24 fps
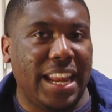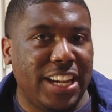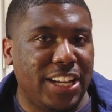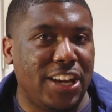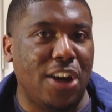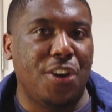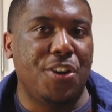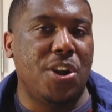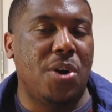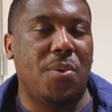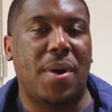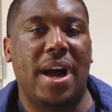
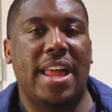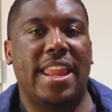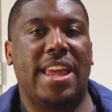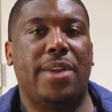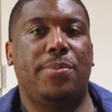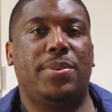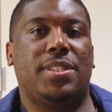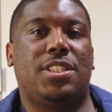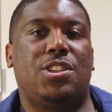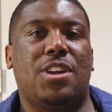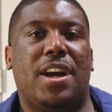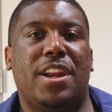Don't know why they
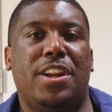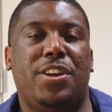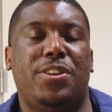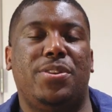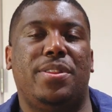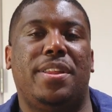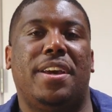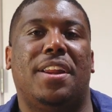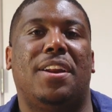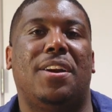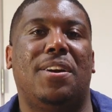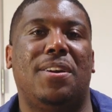would try to do
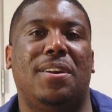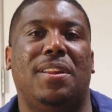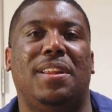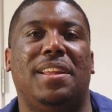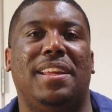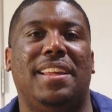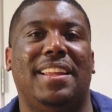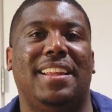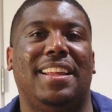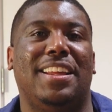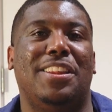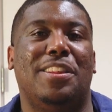that
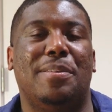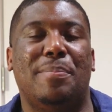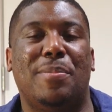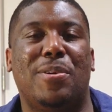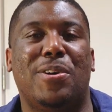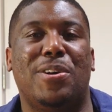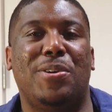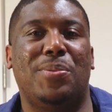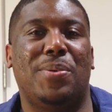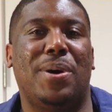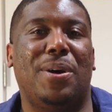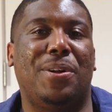early in the
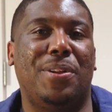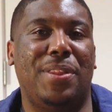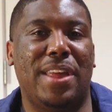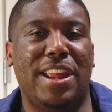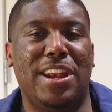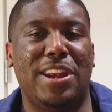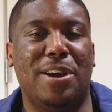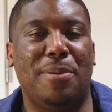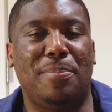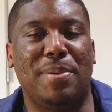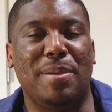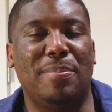morning while they
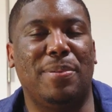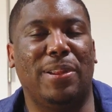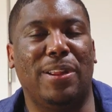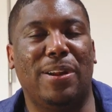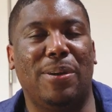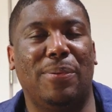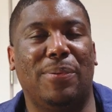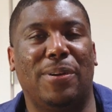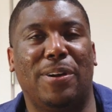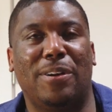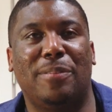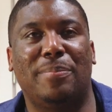know people are
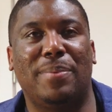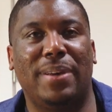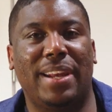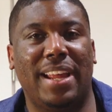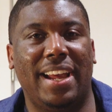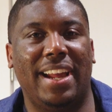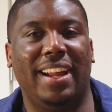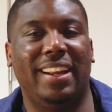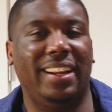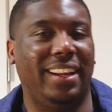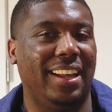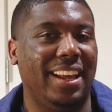at work, but
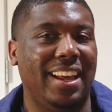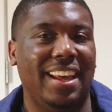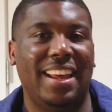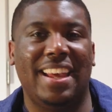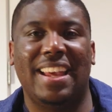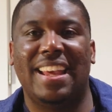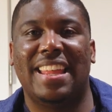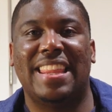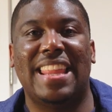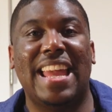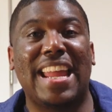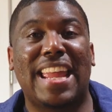hey,
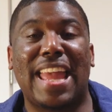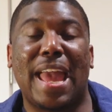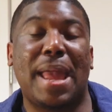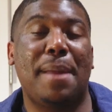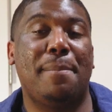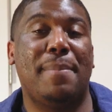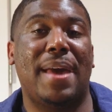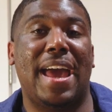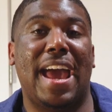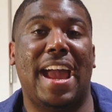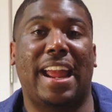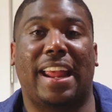they
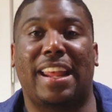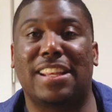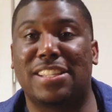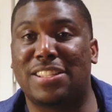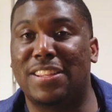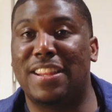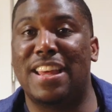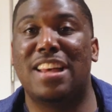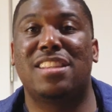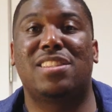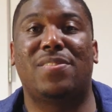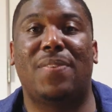came back, so
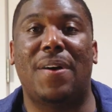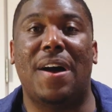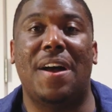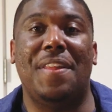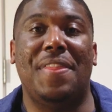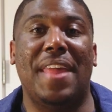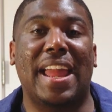that's fine.